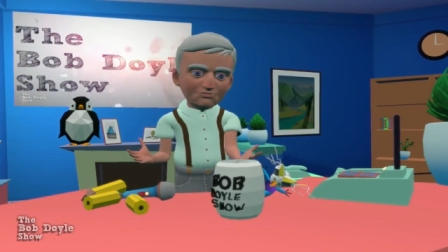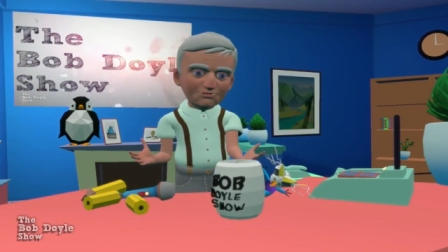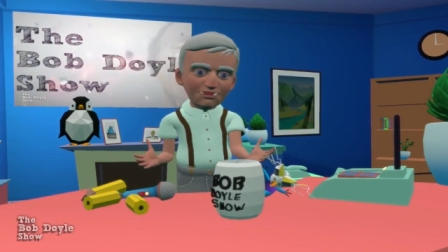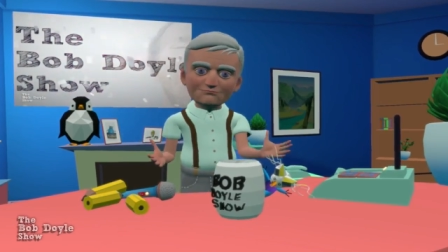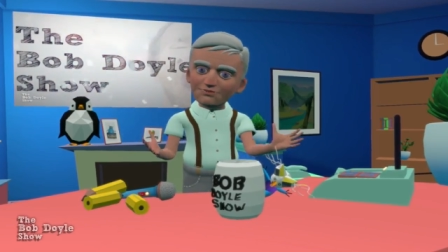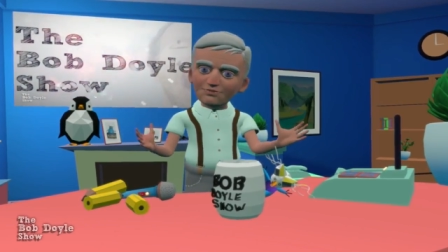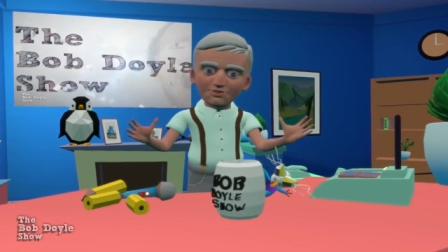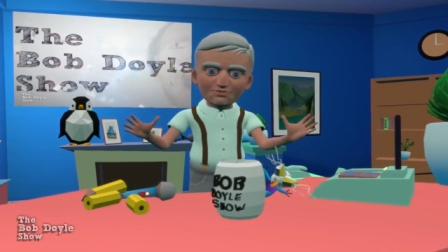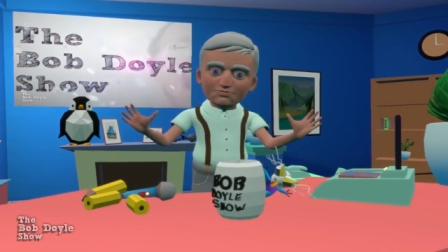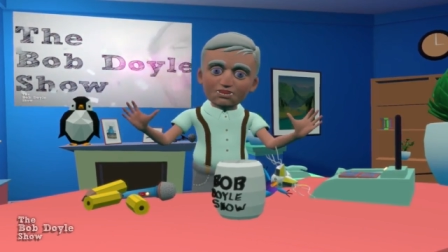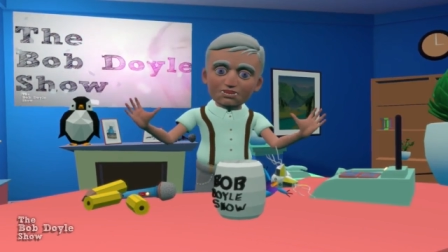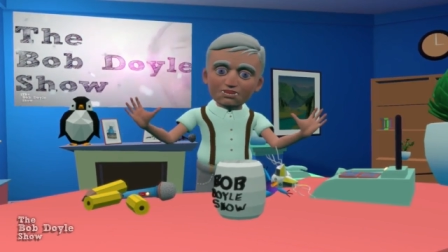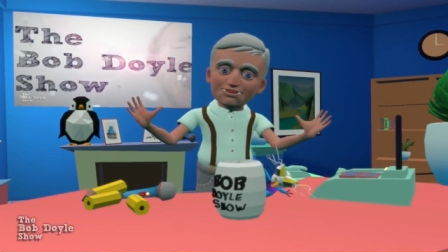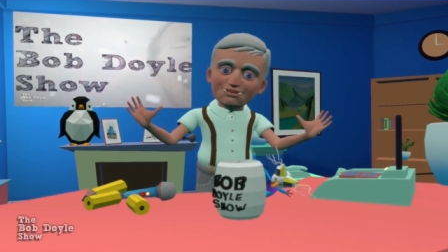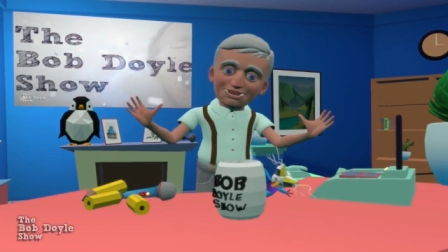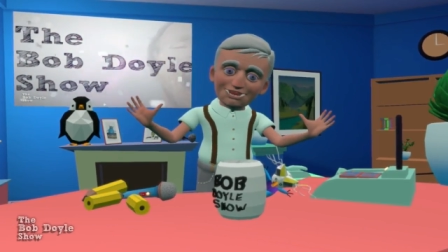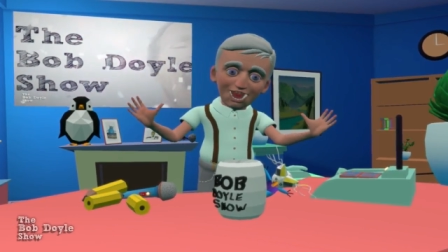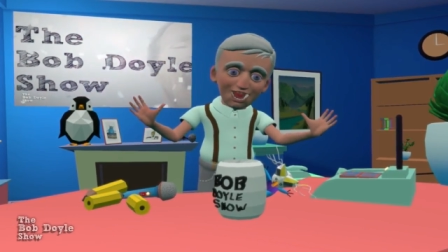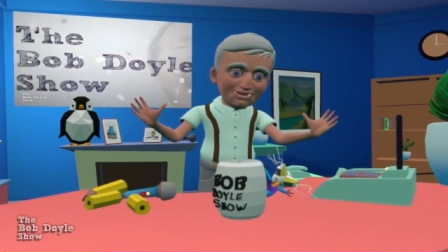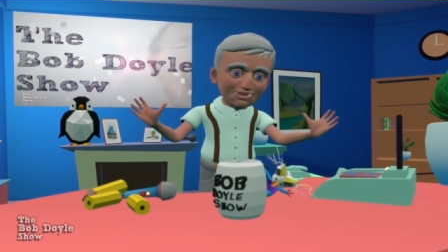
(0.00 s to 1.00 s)
Because
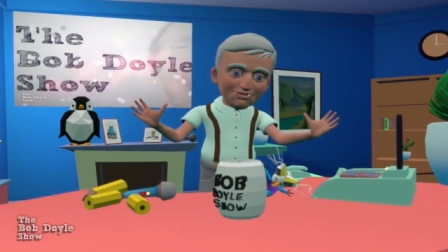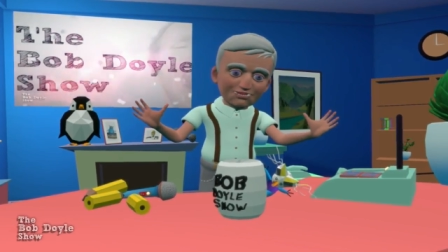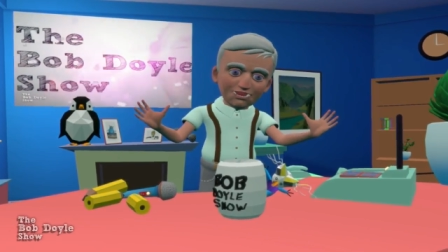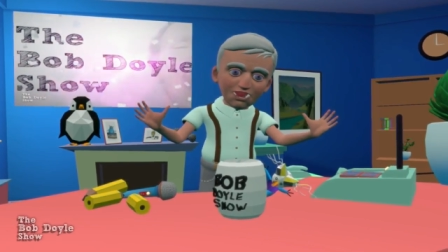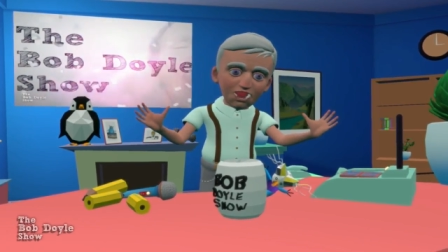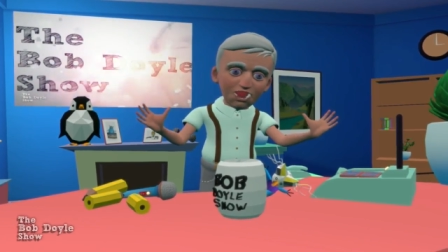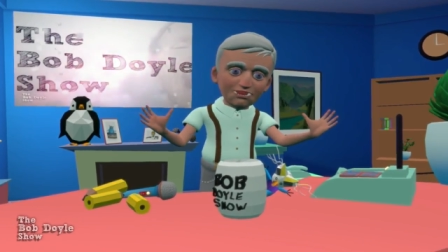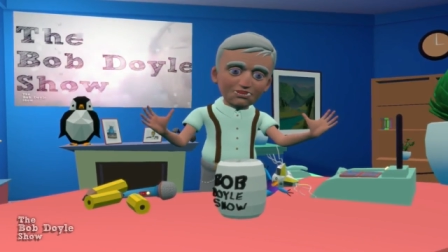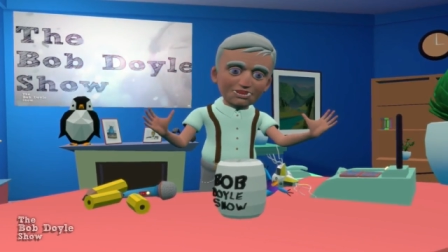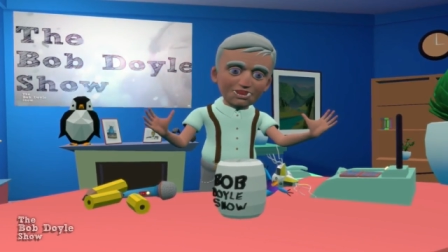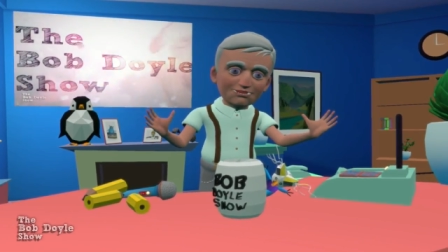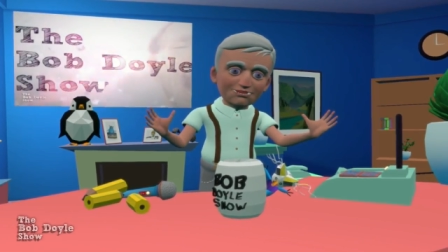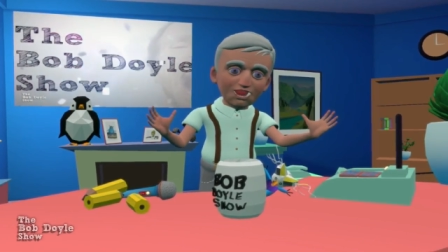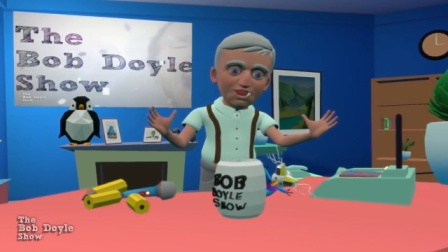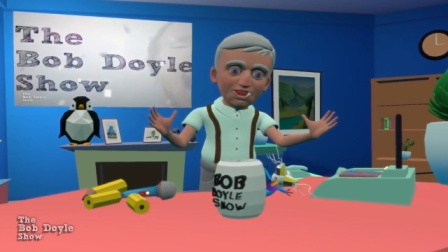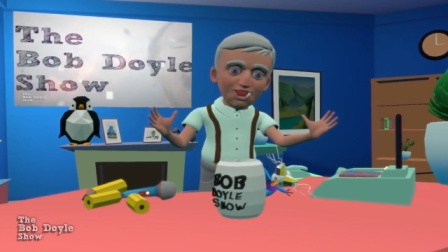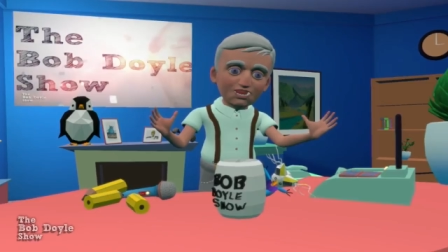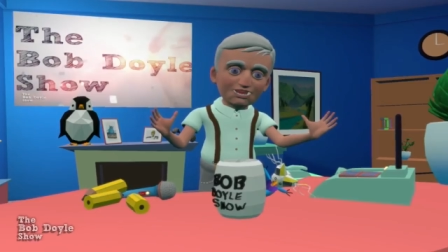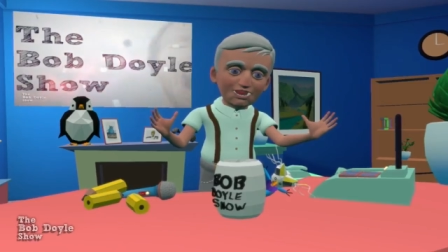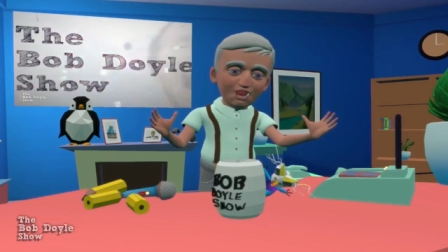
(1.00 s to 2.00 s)
sometimes emergencies may
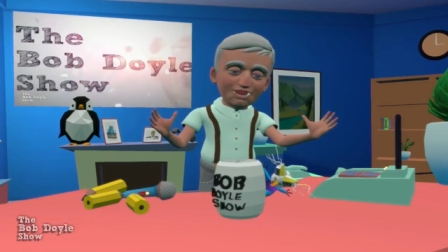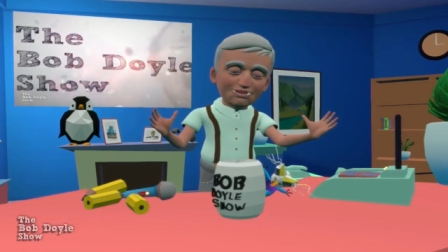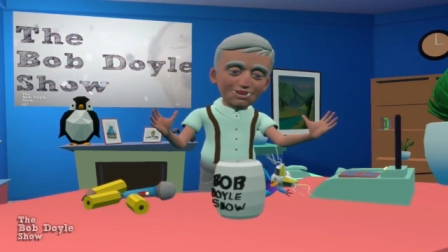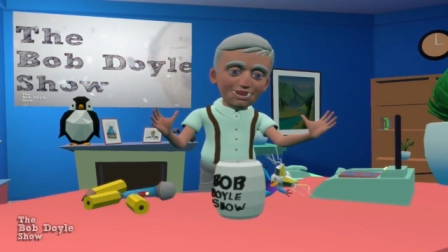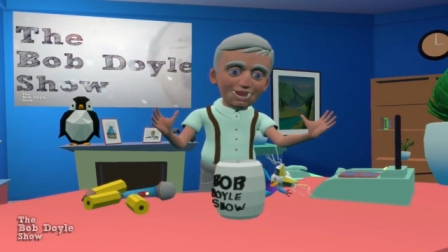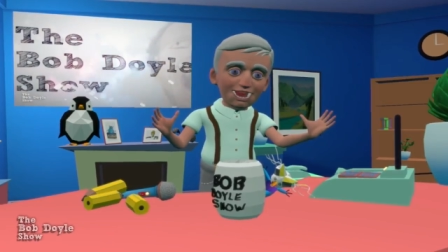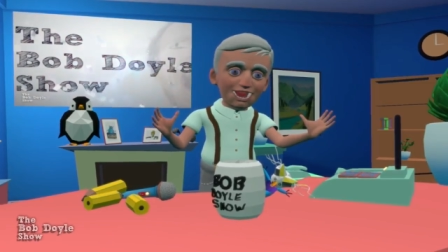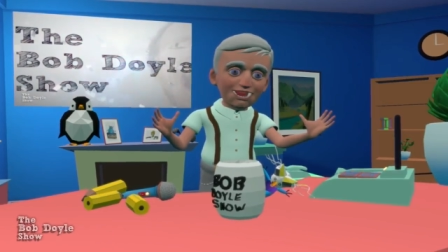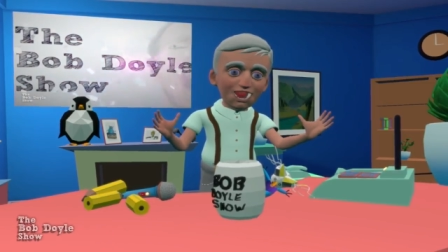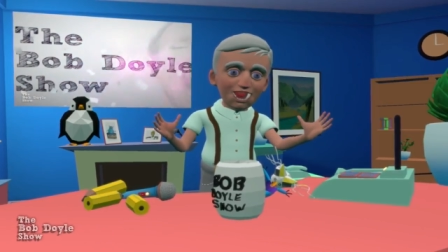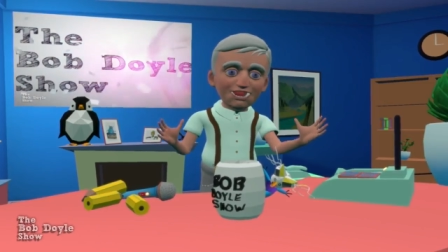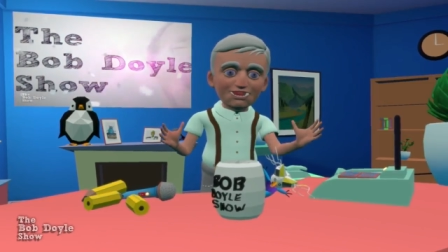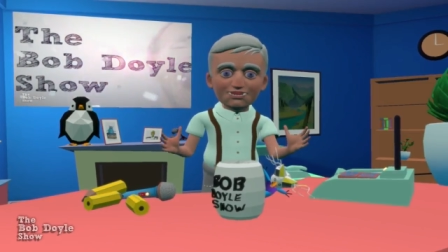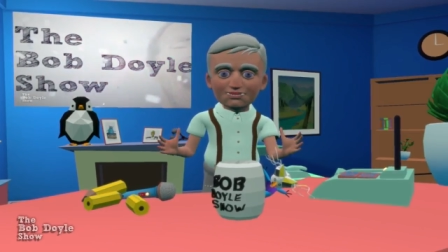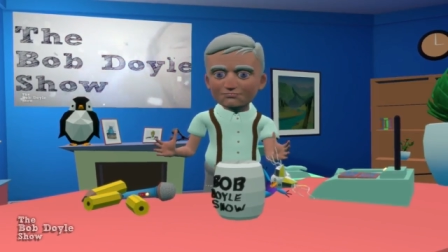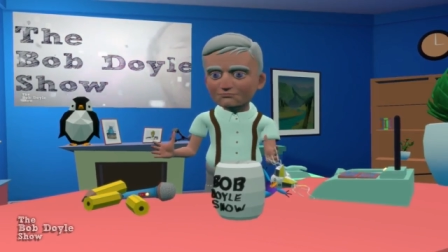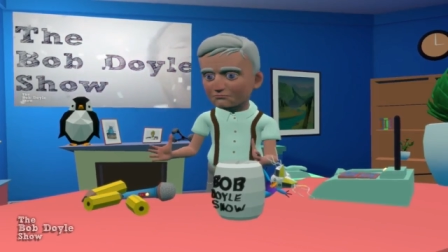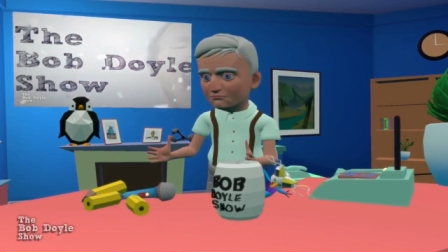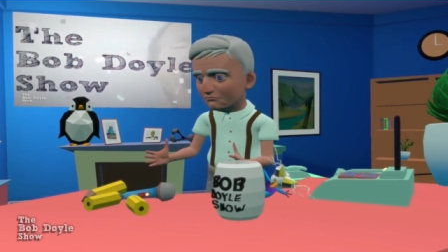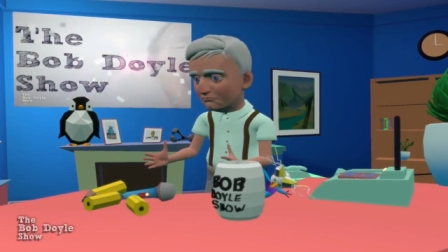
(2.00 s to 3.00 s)
happen. Say
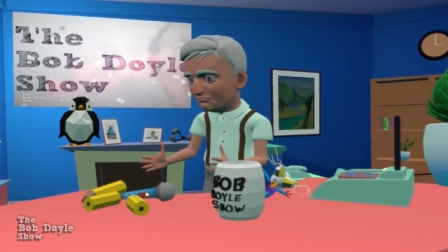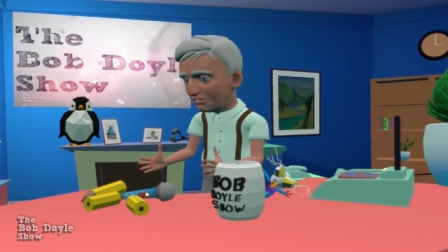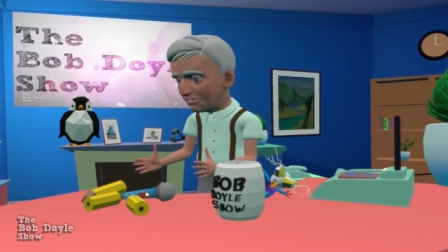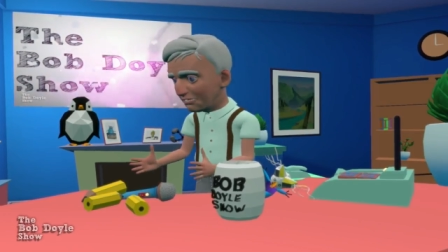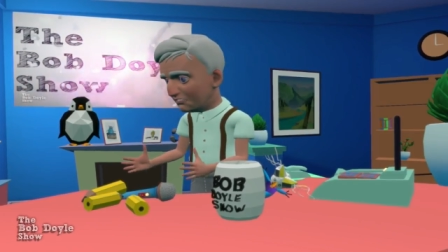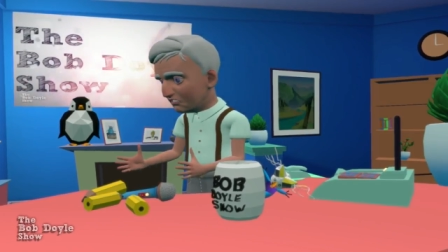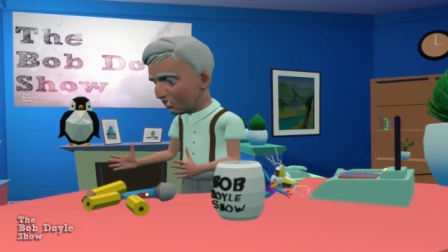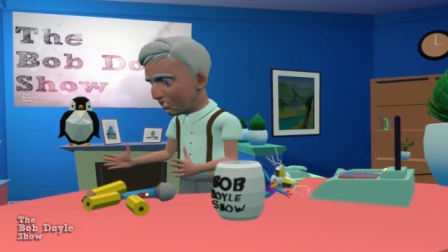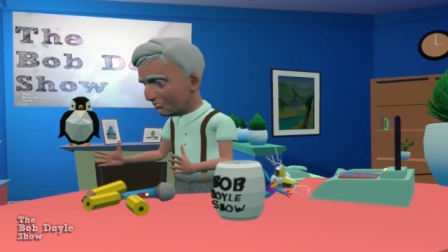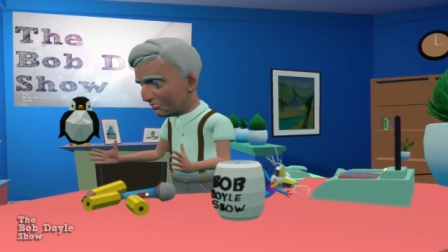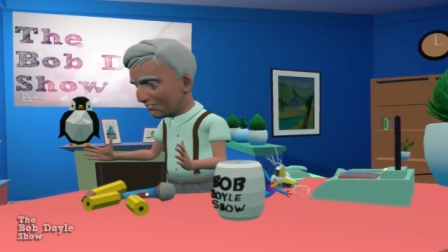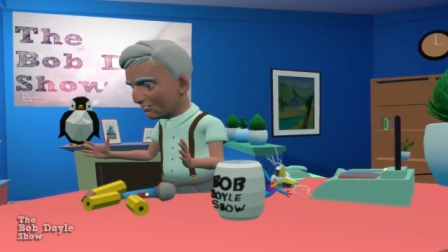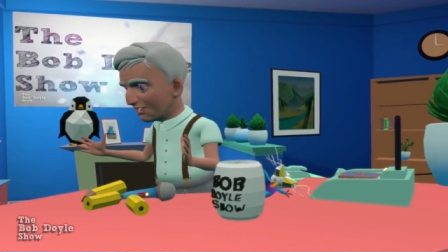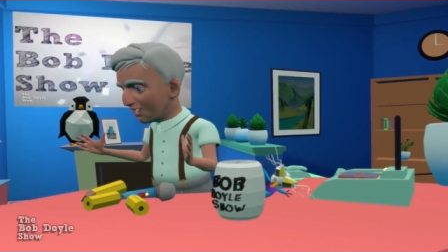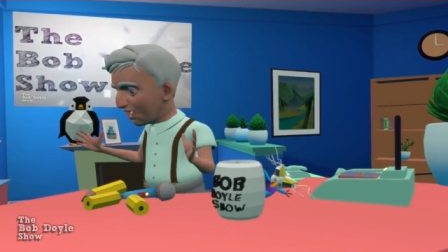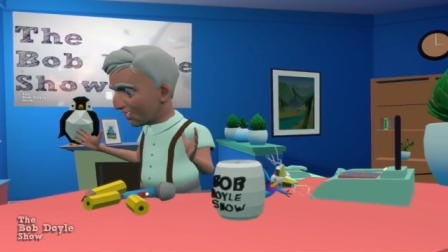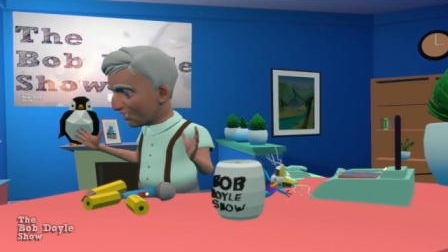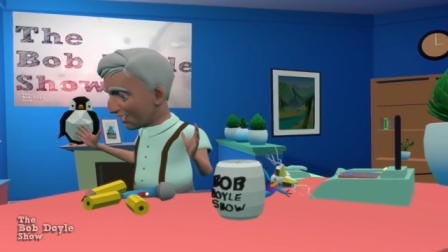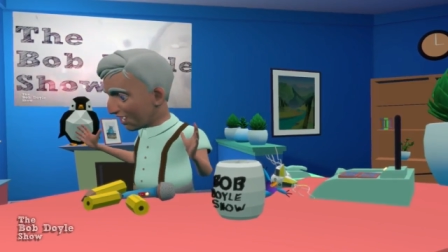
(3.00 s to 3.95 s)
hello to everyone, Dawn.